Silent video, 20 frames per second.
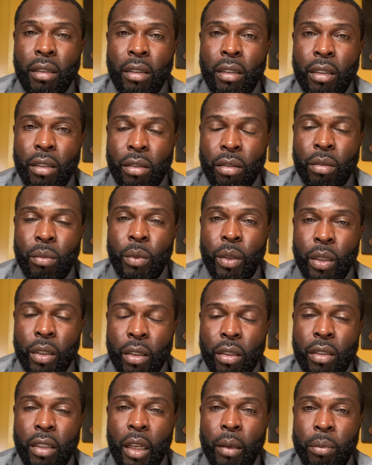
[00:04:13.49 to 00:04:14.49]
There's some
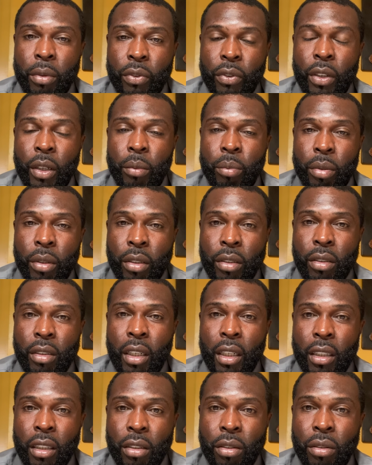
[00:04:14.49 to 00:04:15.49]
other type of companies
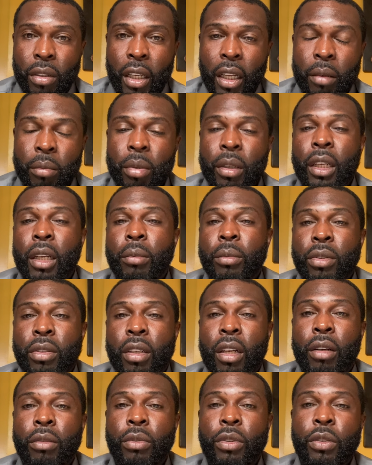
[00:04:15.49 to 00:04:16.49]
that do that, but
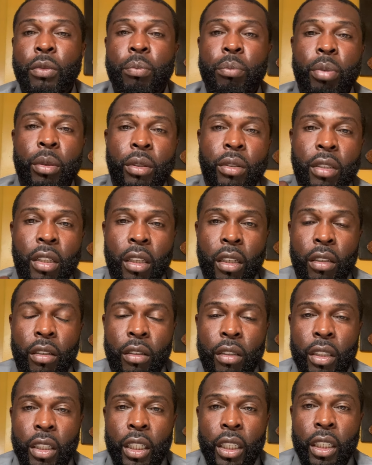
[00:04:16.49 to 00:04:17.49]
Amazon was
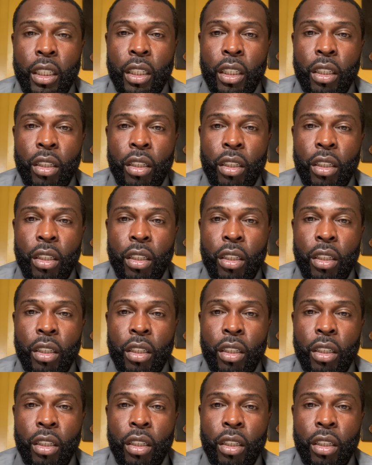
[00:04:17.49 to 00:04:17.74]
particularly